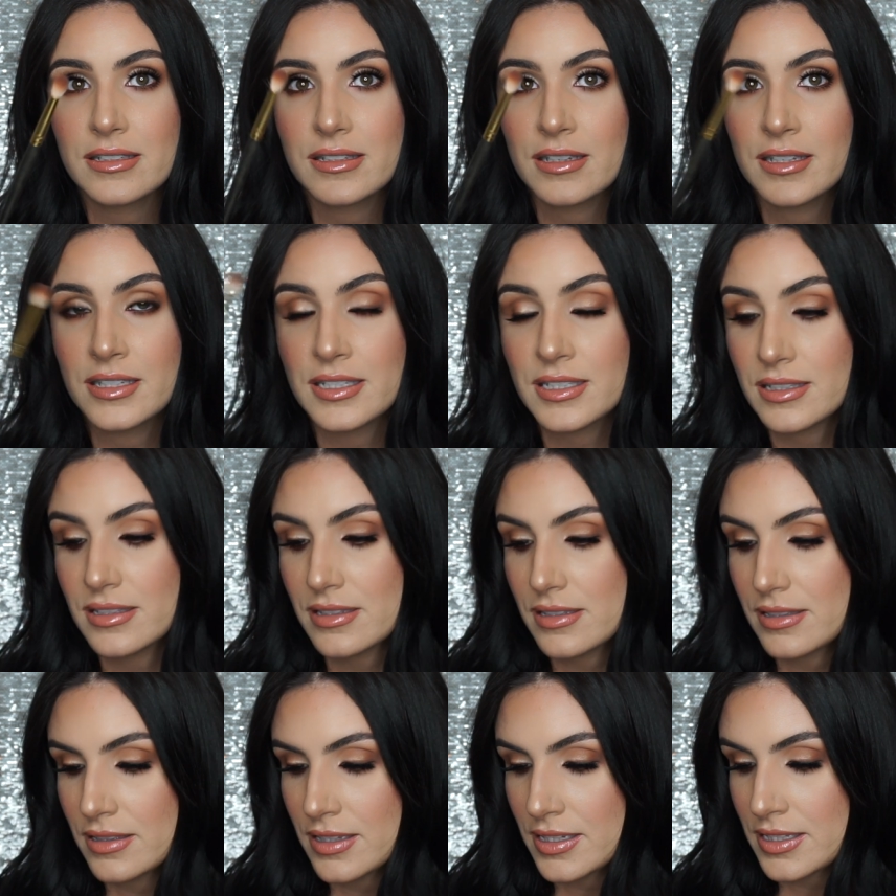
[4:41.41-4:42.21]

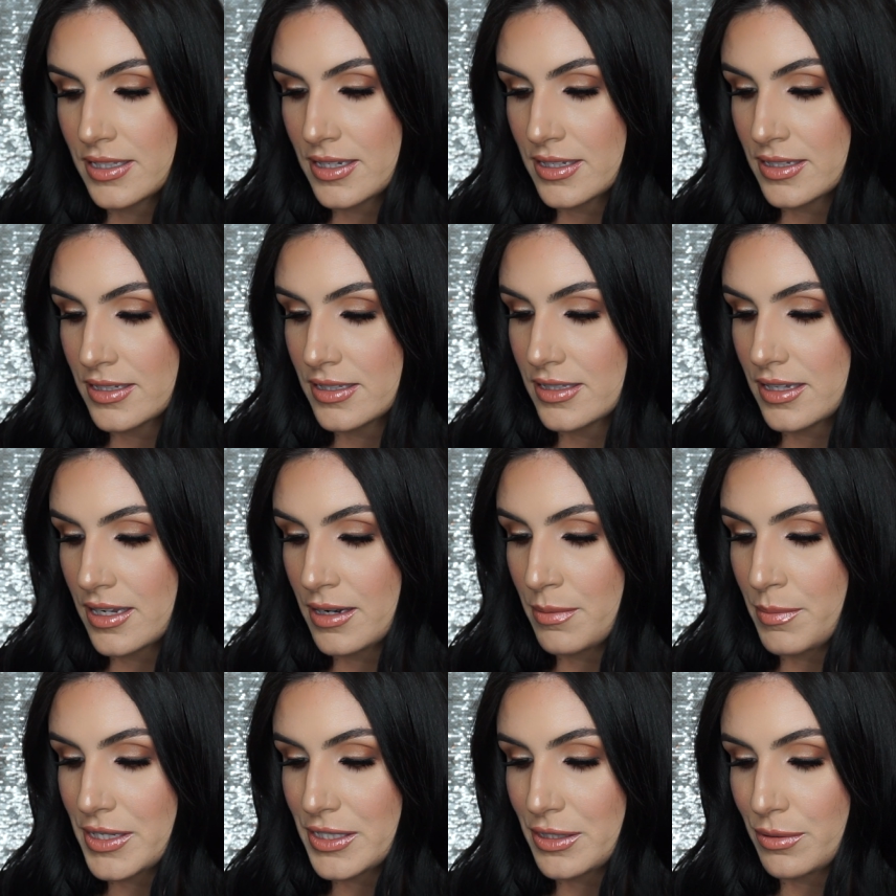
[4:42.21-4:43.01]
this is an
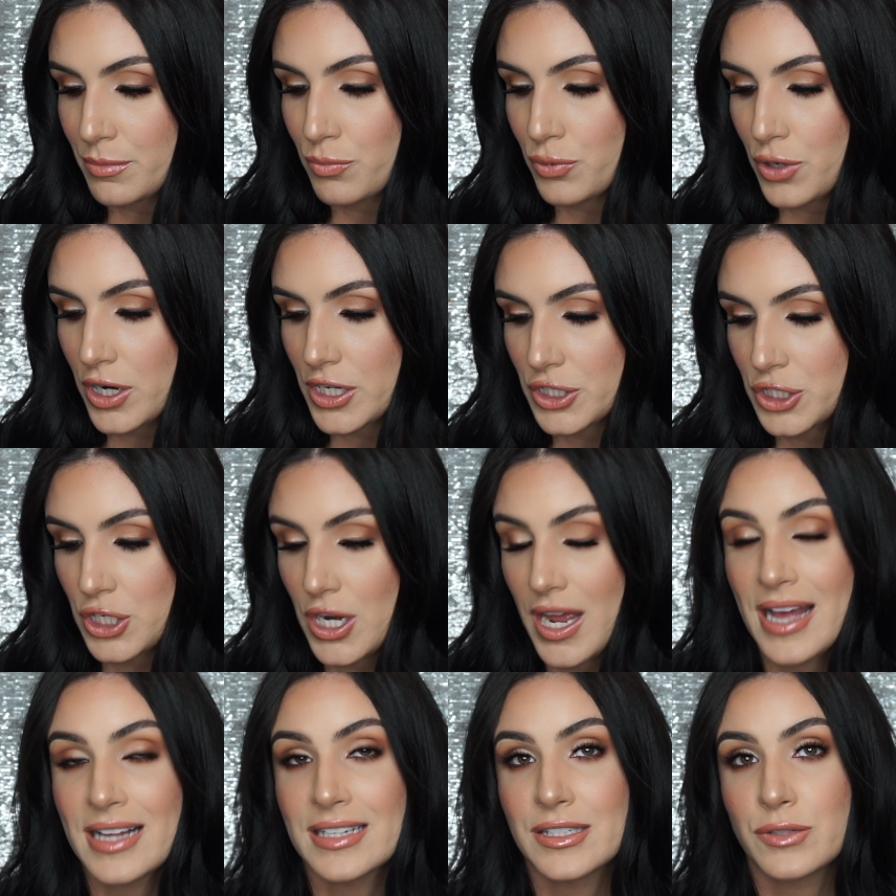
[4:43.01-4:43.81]
amazing brush
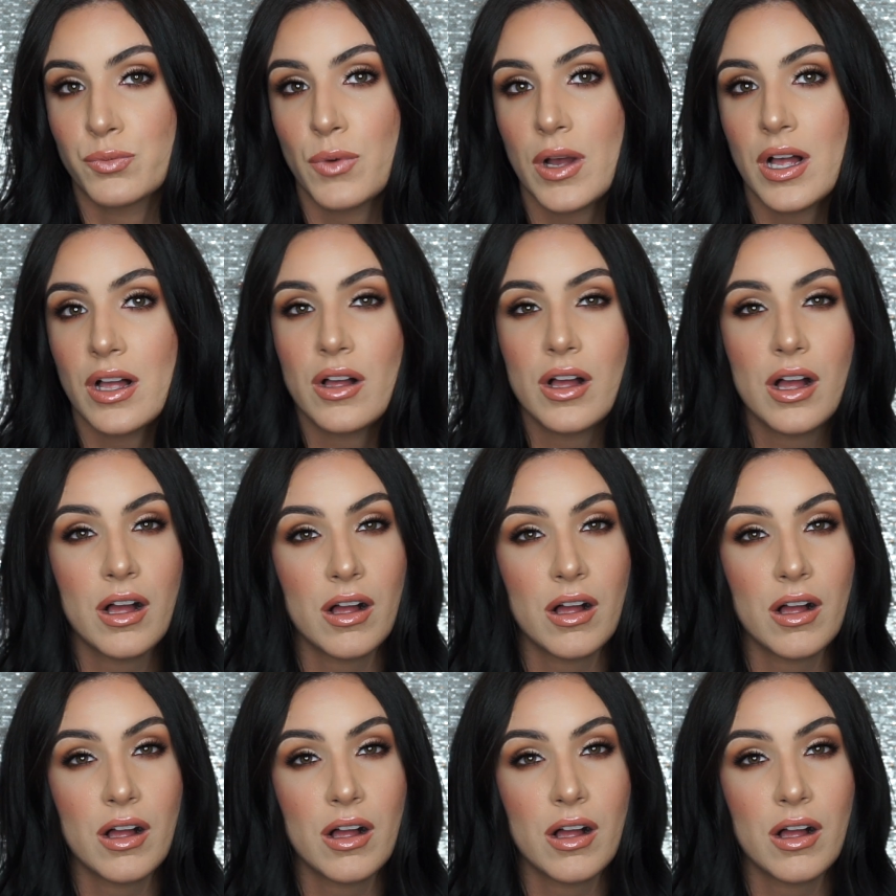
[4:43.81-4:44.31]
as well.